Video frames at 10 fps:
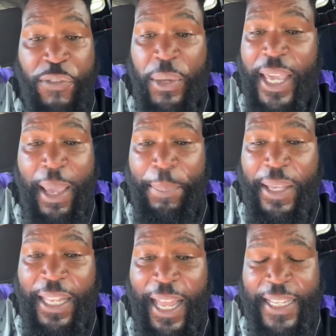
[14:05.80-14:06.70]
If you
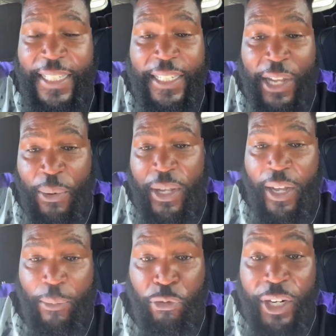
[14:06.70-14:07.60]
can't be classy,
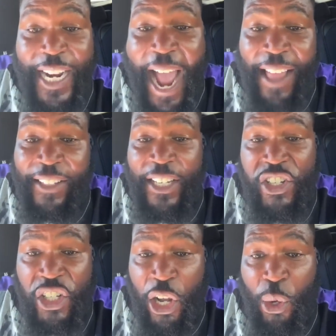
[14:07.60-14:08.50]
don't come.
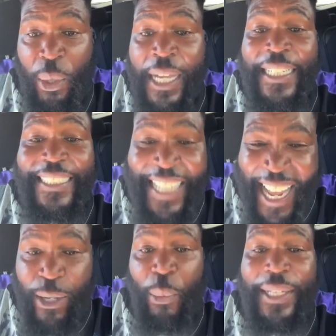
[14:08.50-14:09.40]
Reality show,
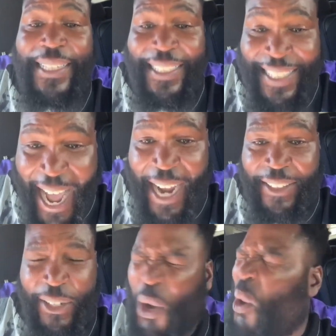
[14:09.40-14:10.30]
date with the
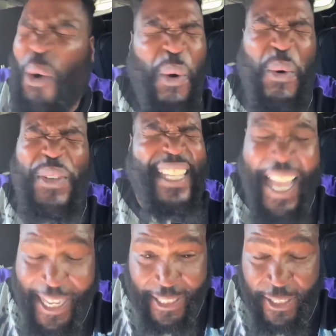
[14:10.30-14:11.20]
doctor. Oh,
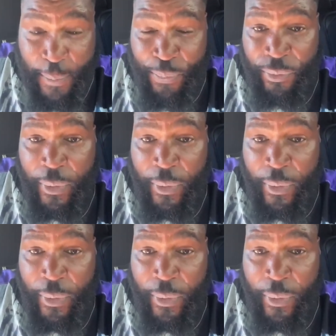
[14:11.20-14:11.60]
yes.